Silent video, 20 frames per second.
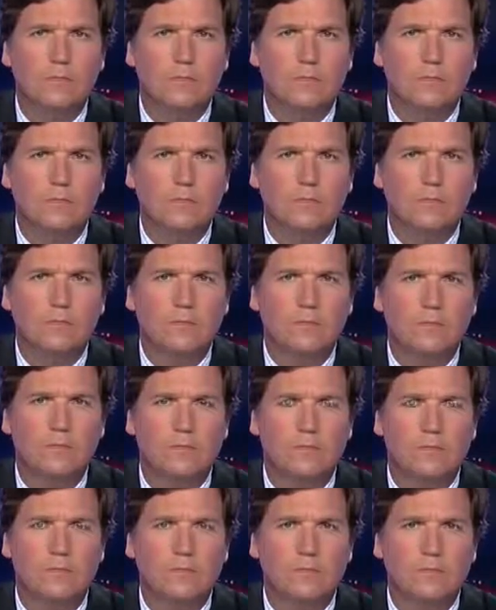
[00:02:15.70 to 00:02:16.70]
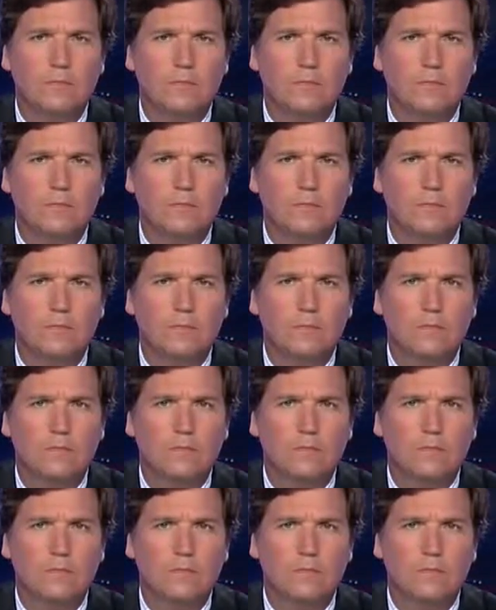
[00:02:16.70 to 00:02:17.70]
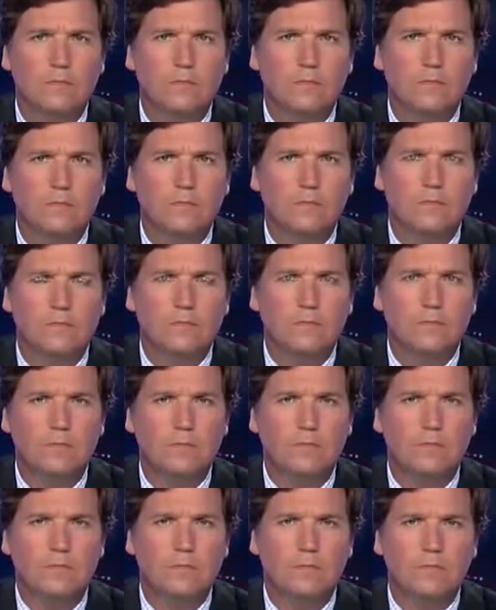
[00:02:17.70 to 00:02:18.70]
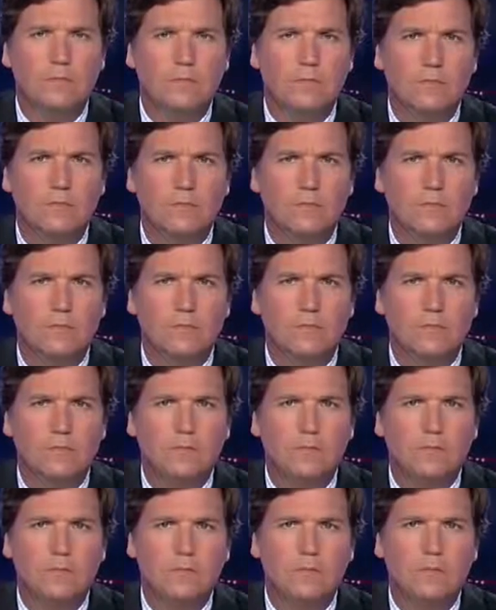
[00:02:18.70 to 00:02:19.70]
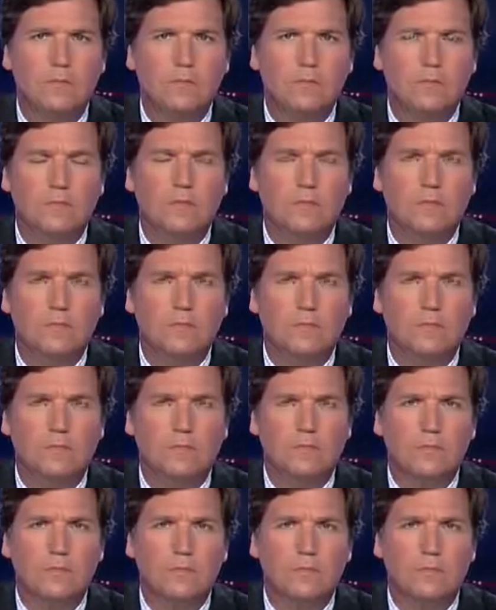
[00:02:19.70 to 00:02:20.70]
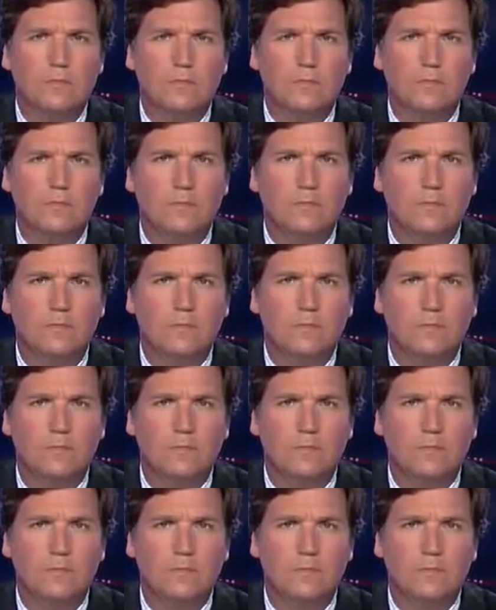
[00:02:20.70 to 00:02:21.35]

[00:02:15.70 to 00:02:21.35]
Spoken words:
The person shown says nothing.